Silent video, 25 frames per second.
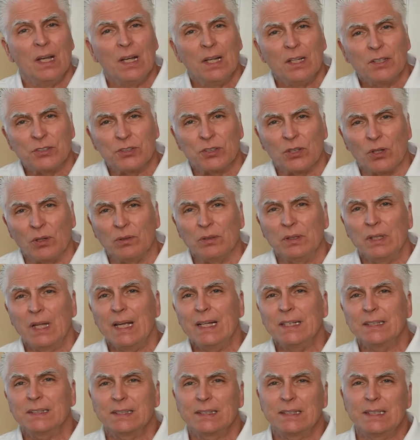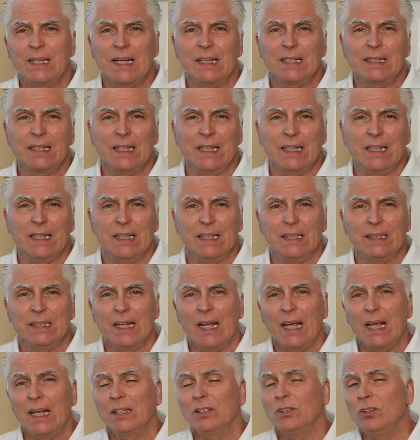So let's dig in
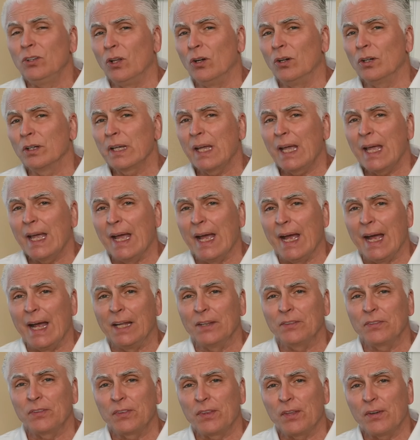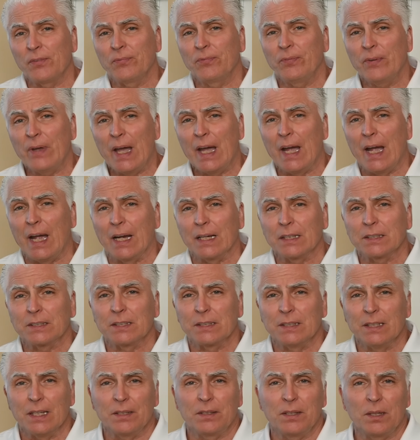and look at the
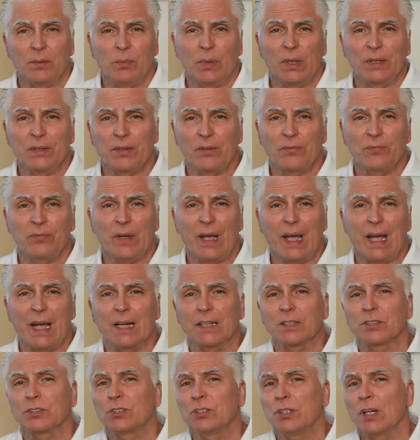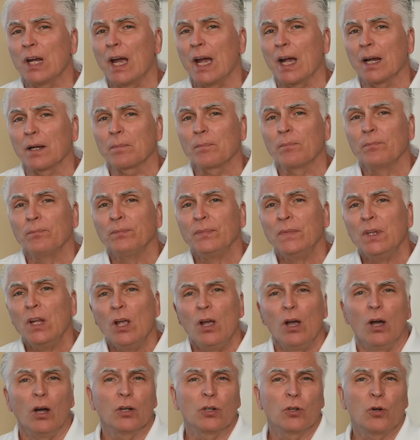facts. Nothing but the facts, Jack.
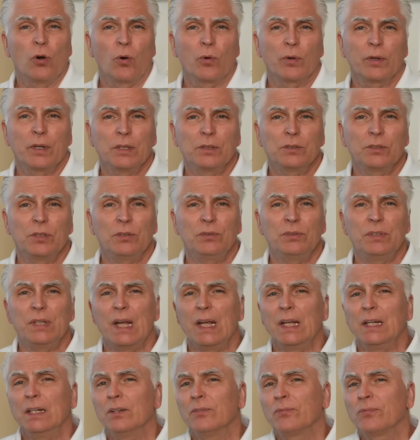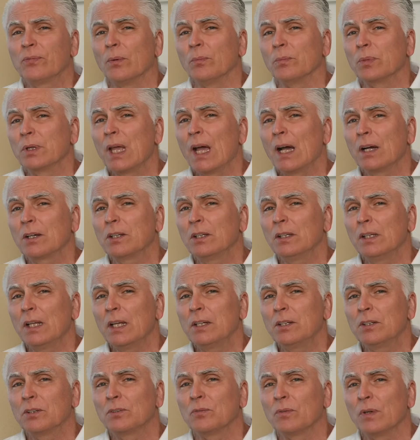According to data from
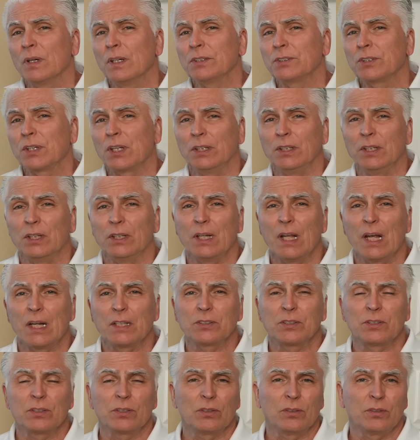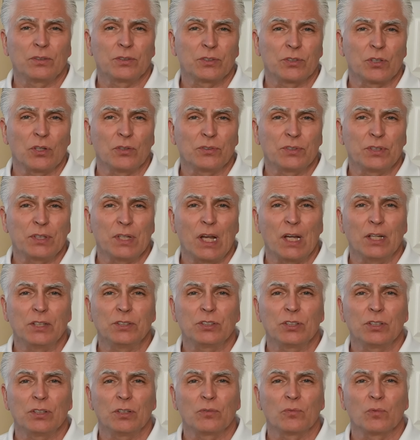Calculated Risk and the National
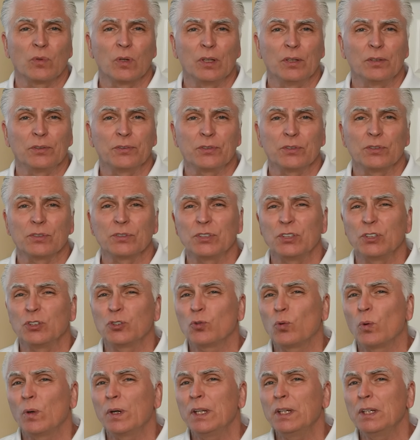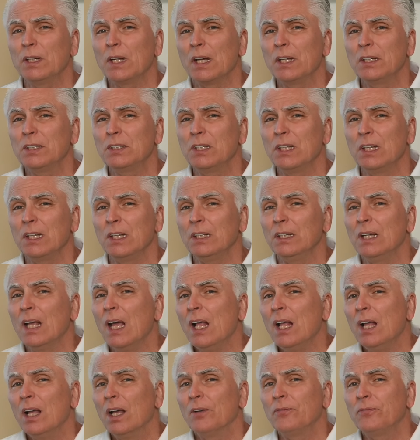Association of Realtors, in 2019,
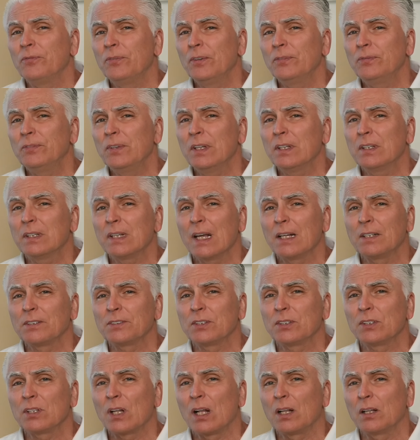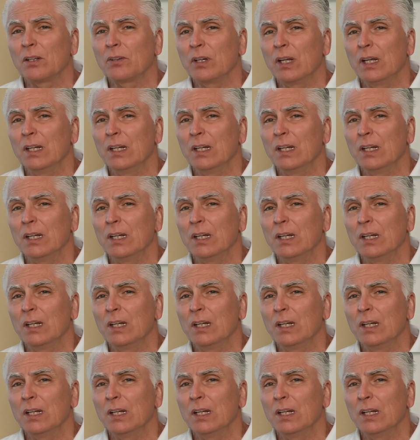a $50,000